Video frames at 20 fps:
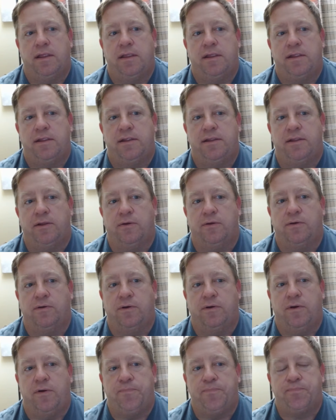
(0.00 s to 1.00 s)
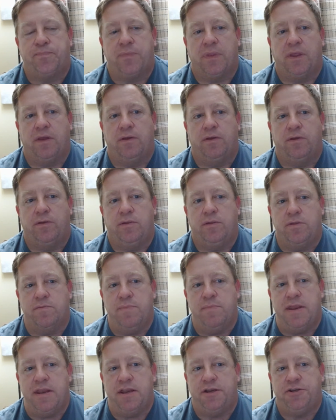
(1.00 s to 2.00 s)
So the
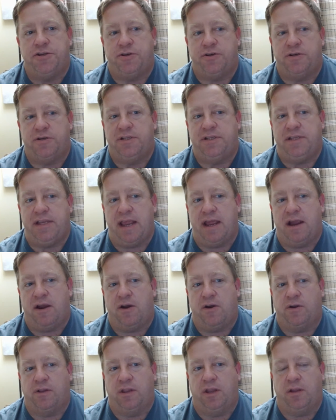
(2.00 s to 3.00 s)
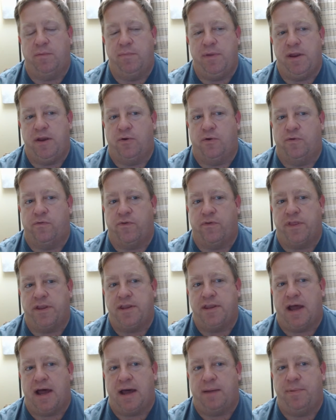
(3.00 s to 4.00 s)
miniatures, yeah, are a little bit over the
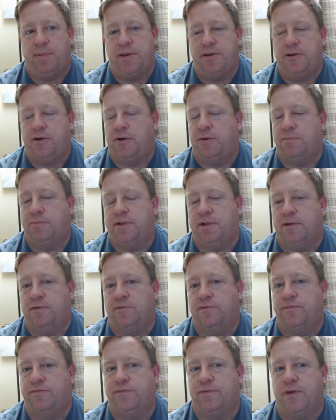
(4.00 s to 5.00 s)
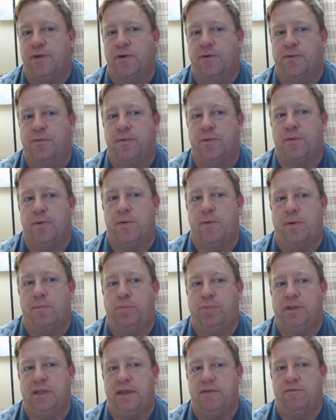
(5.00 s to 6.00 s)
top in terms of
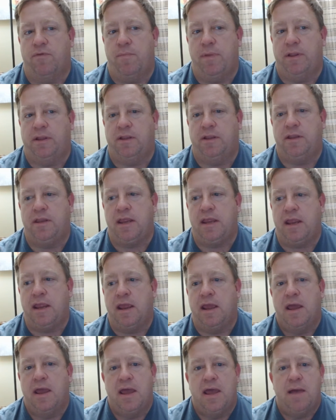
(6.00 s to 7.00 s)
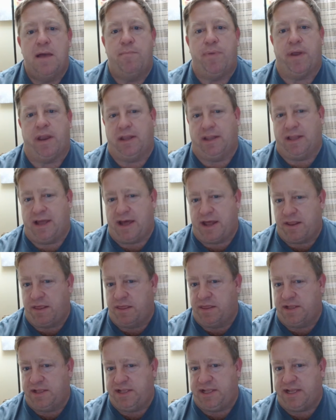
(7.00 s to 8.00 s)
believability, but a lot
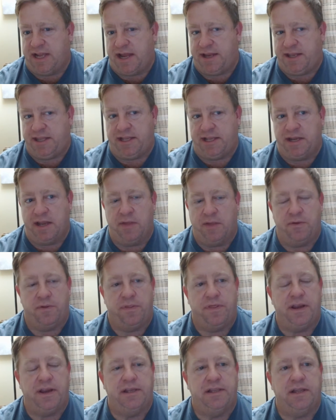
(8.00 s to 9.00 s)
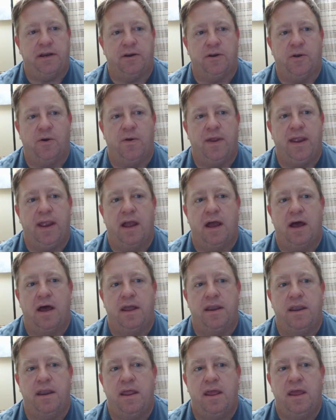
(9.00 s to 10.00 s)
of the sets and other things that are going
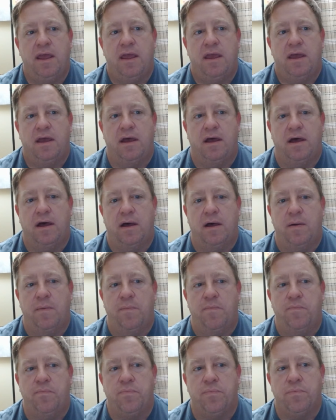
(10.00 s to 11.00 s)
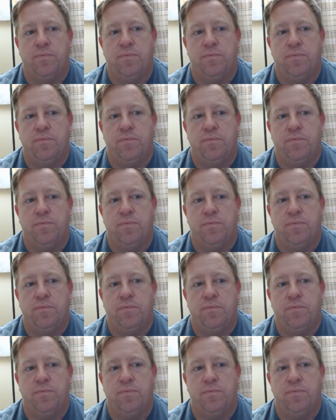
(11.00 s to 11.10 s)
on um,